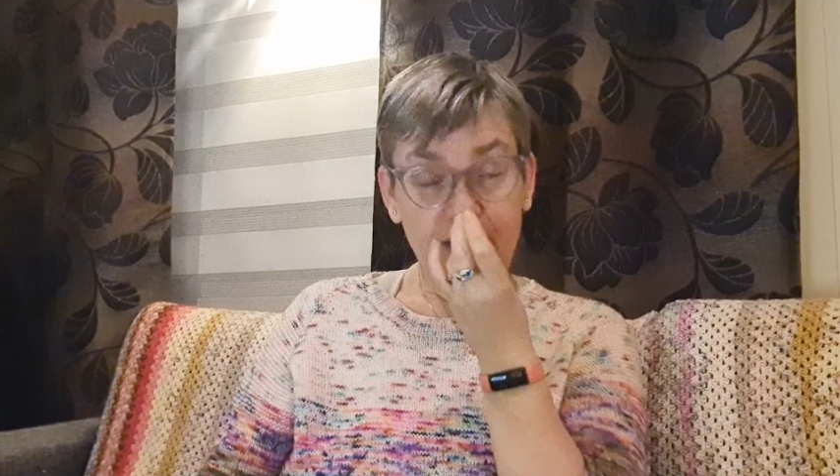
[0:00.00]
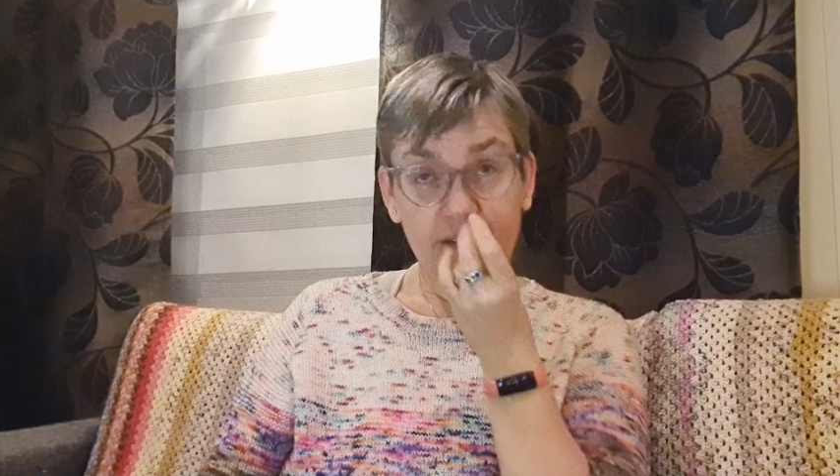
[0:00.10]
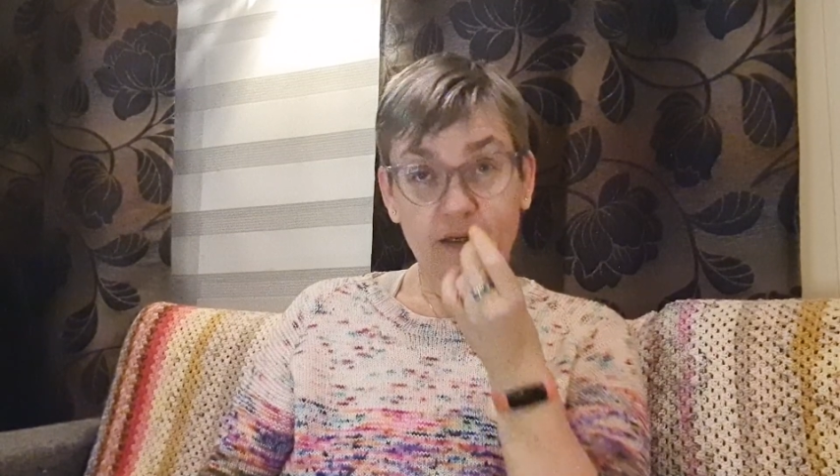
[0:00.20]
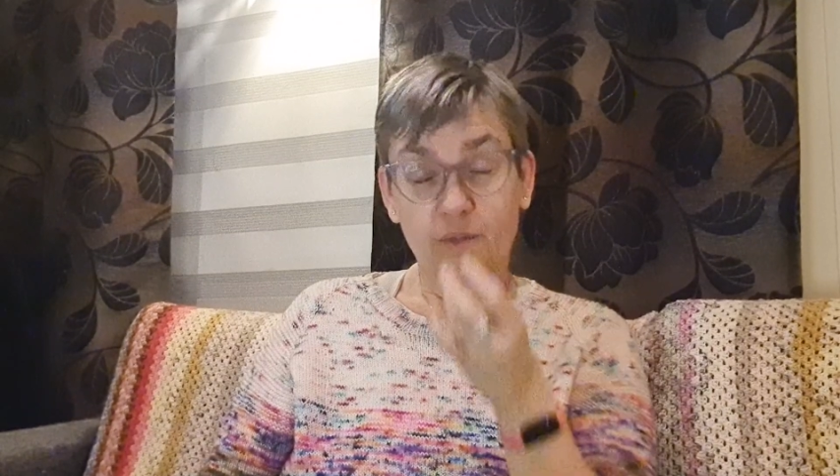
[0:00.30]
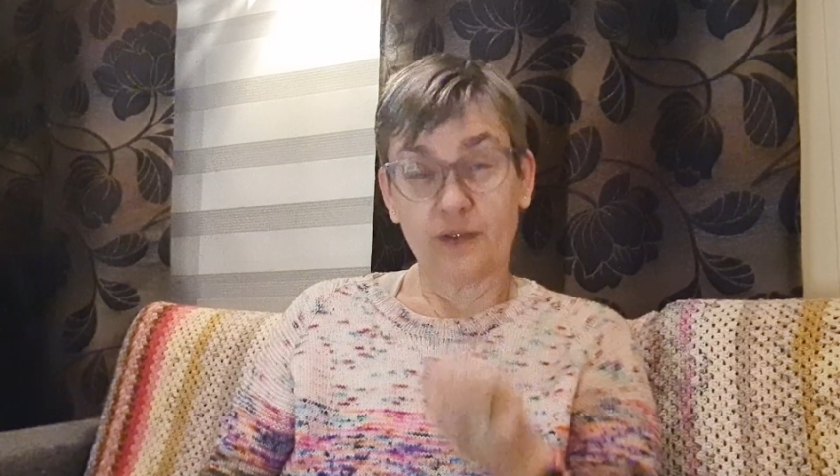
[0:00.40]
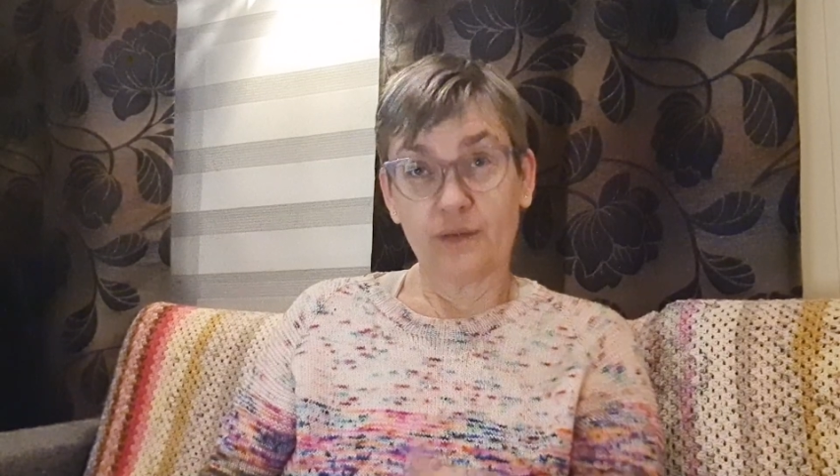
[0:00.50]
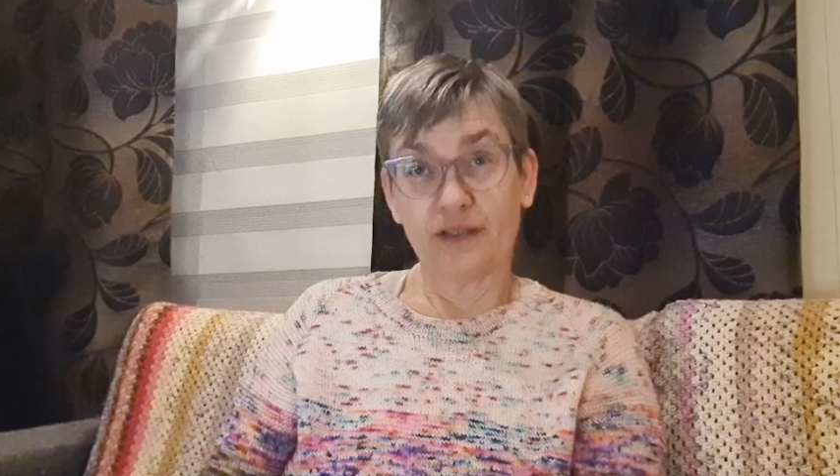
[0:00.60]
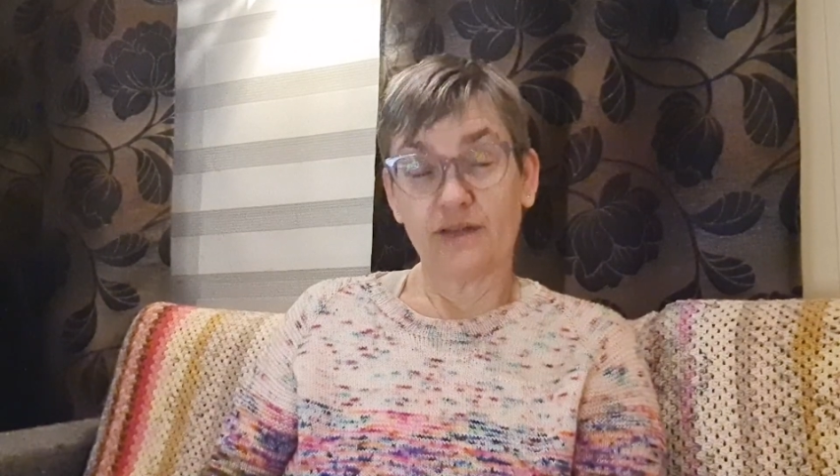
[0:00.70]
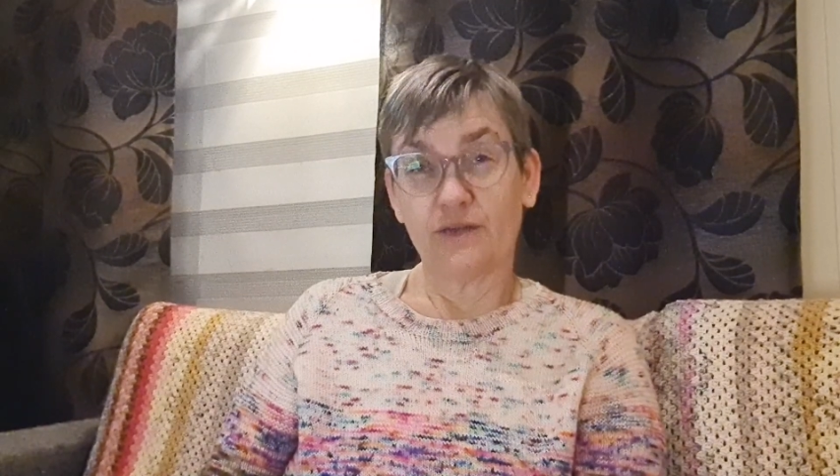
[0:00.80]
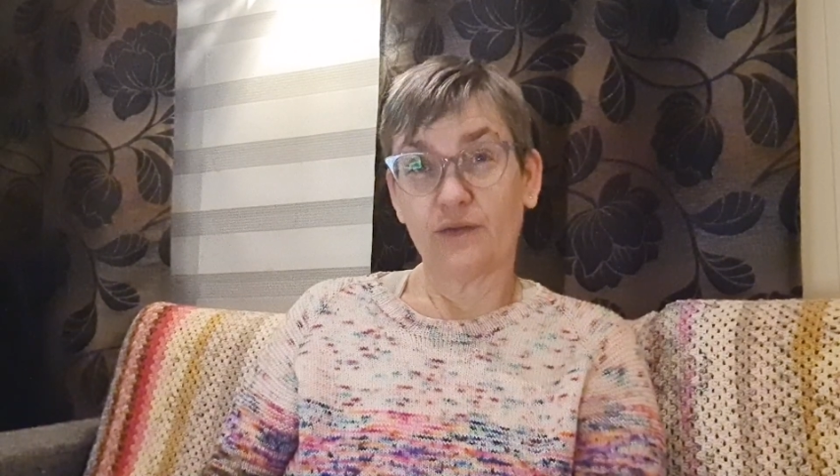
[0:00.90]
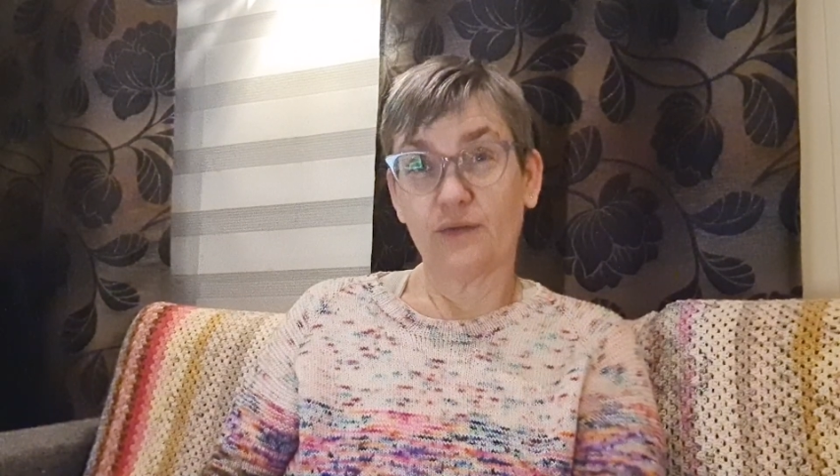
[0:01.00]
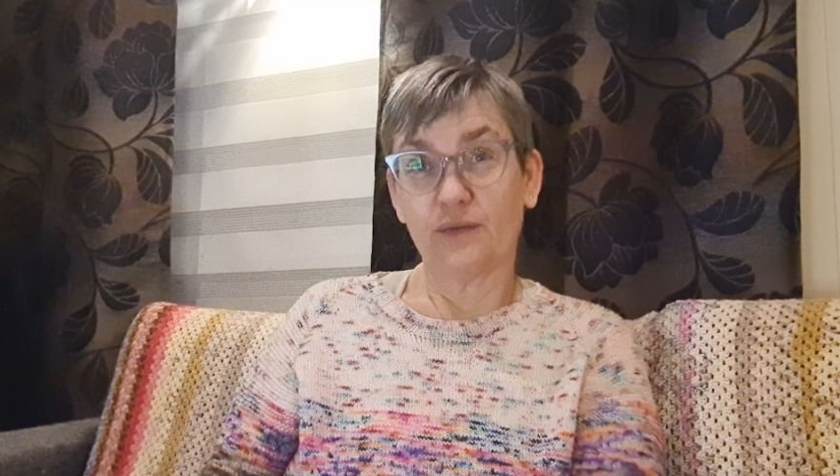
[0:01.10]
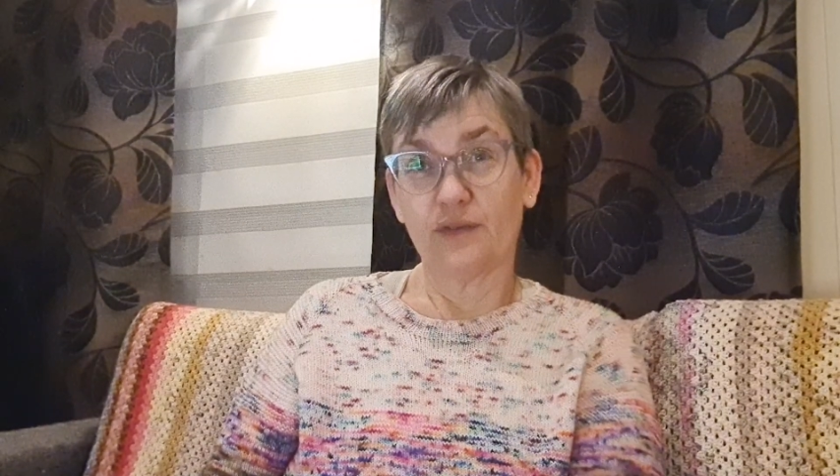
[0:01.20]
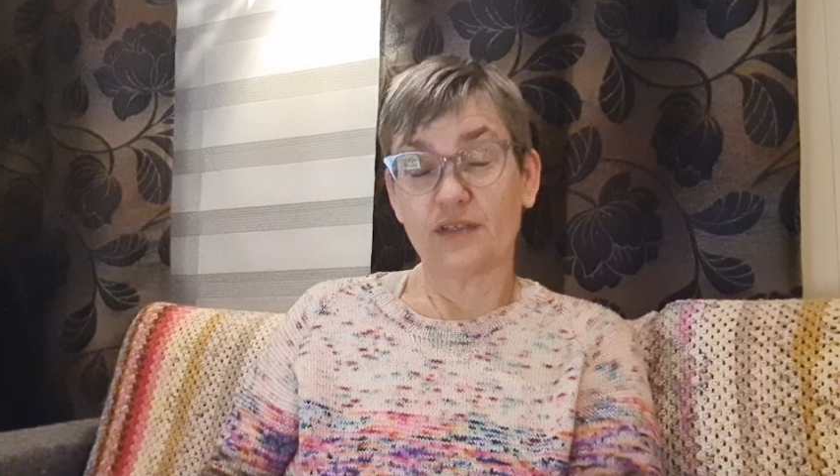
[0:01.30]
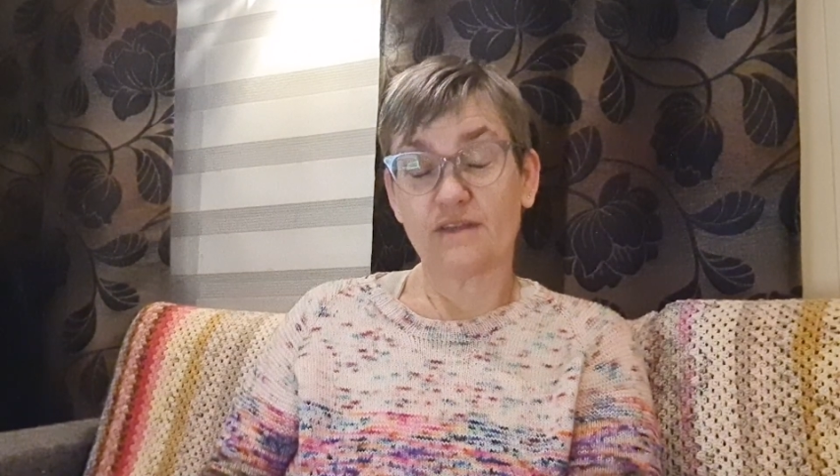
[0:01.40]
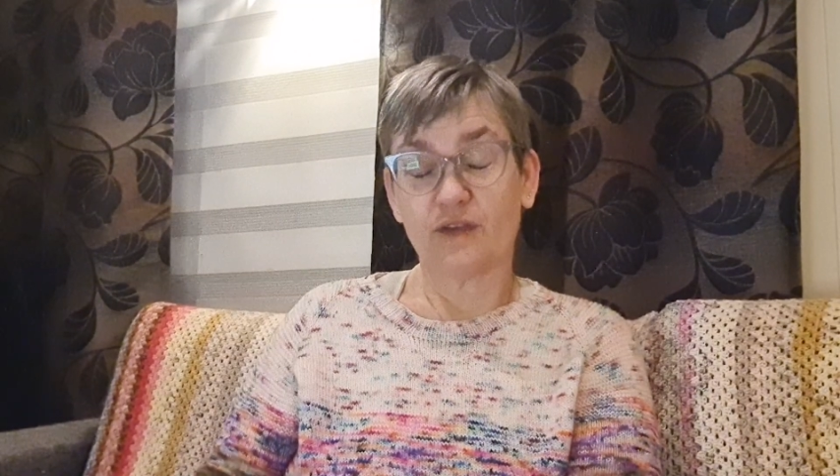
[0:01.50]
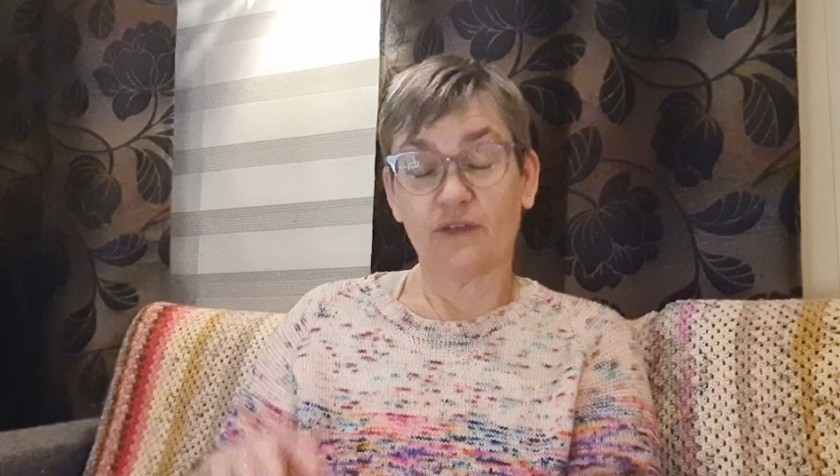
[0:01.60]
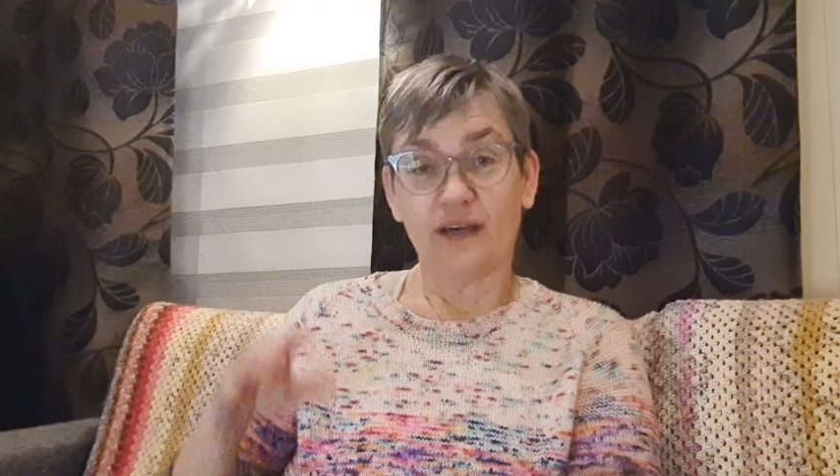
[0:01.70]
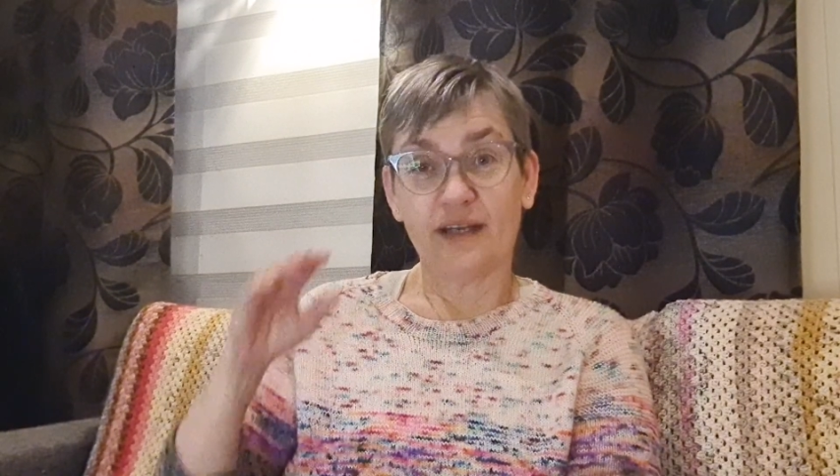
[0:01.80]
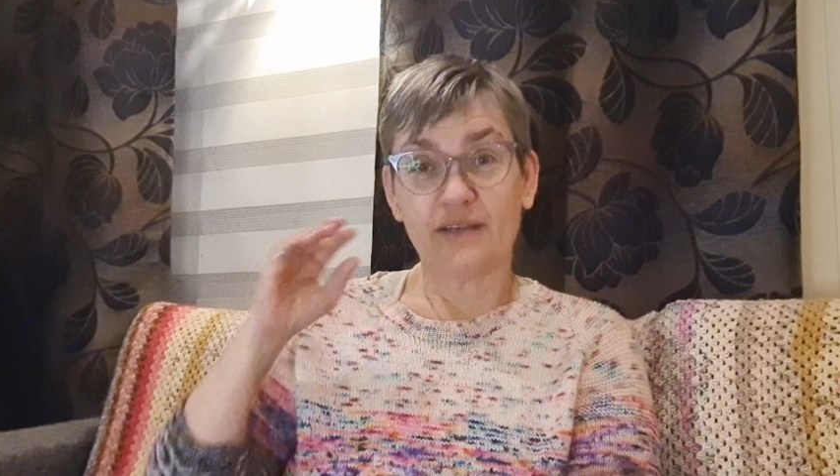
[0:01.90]
and hubby went to
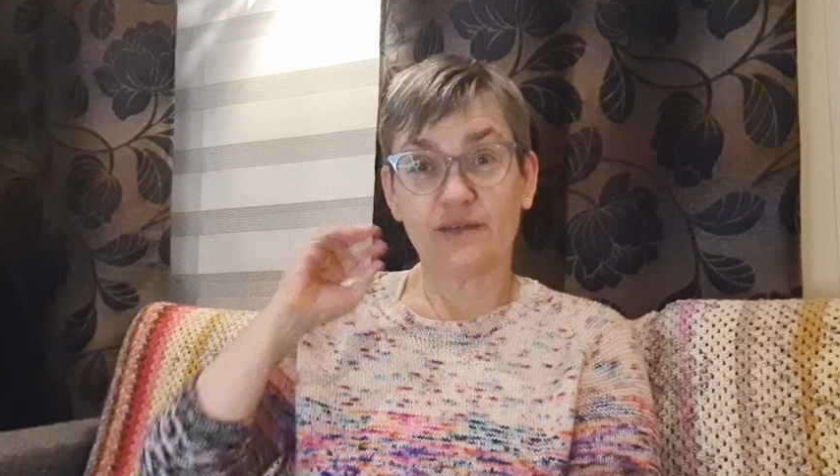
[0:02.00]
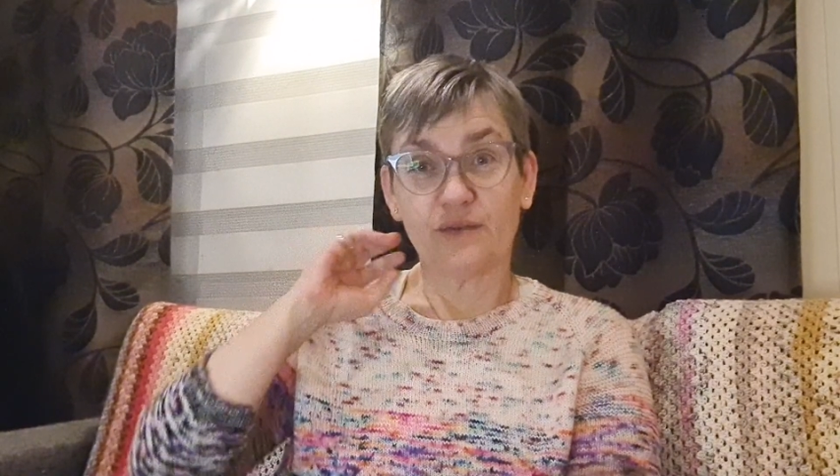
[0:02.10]
Svolvær